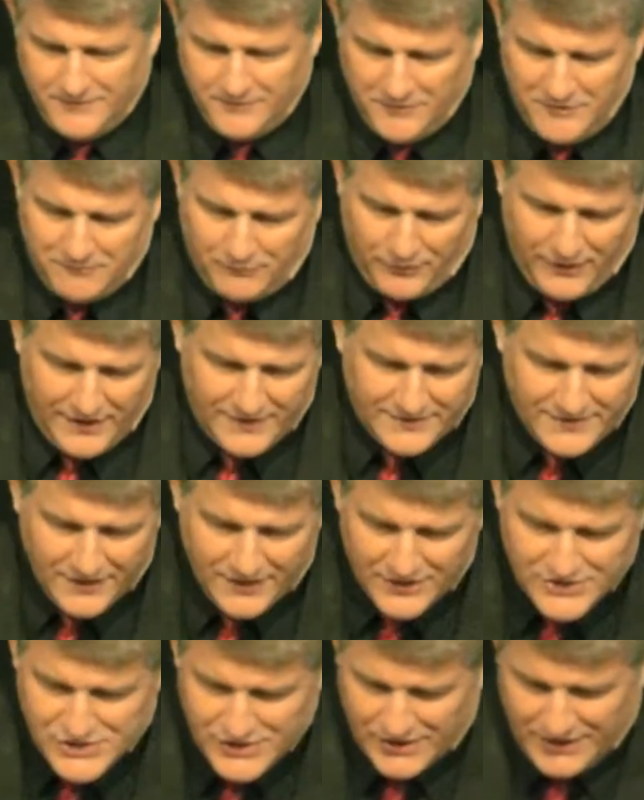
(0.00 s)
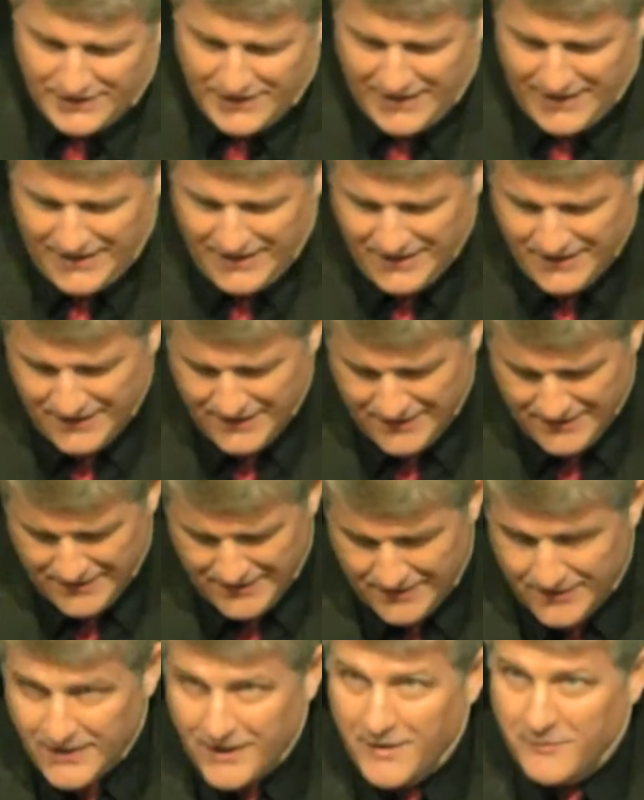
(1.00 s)
We pray diligently
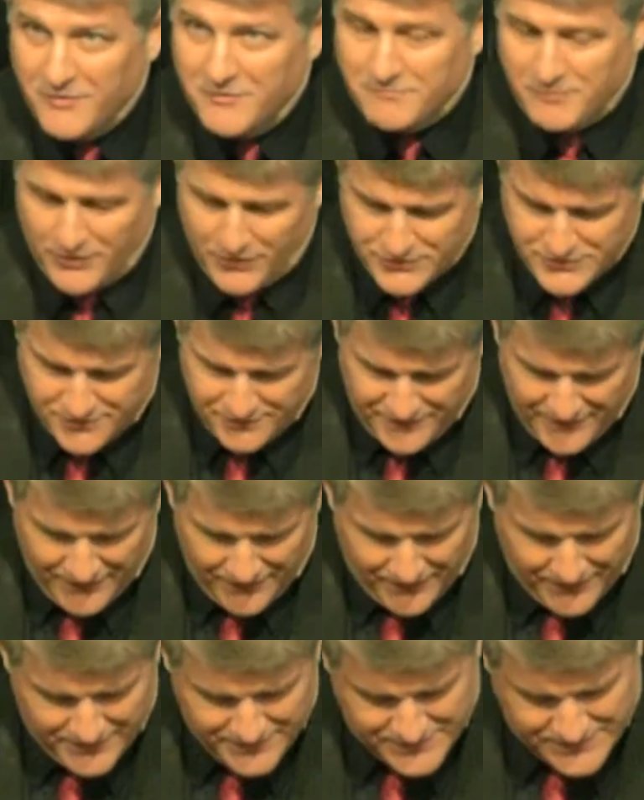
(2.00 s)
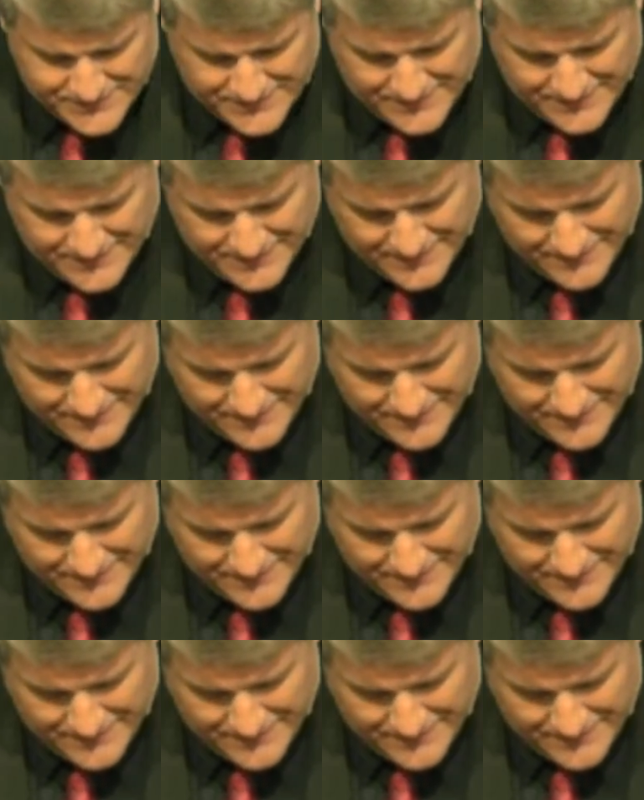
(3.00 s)
and with perseverance.